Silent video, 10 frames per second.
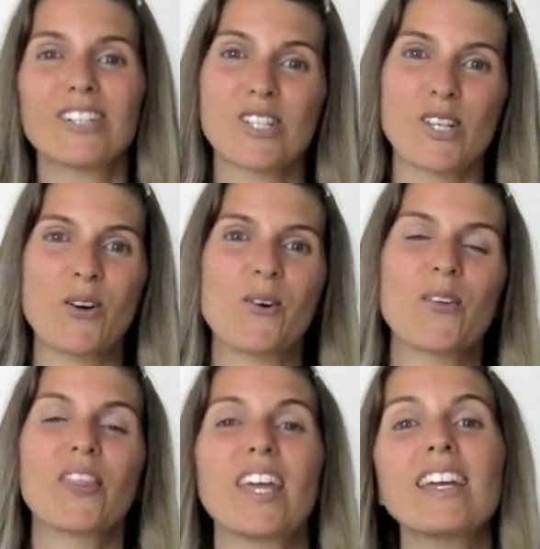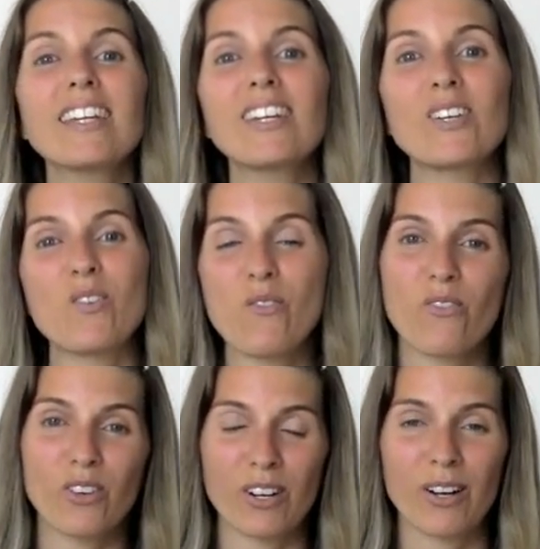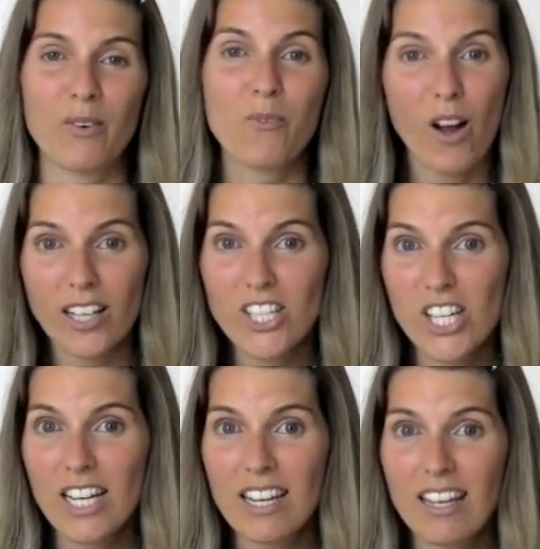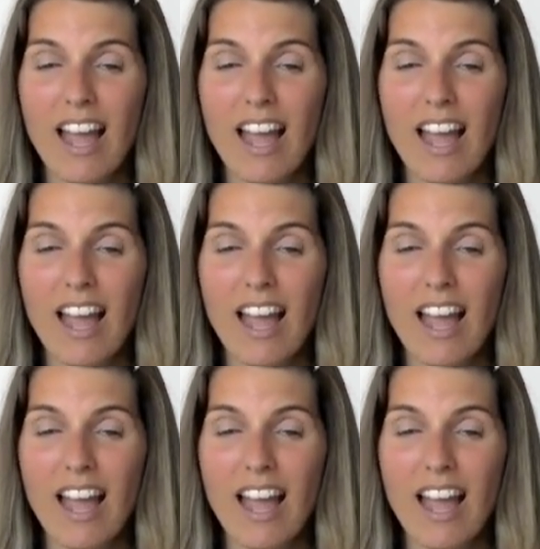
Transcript: So thank you for watching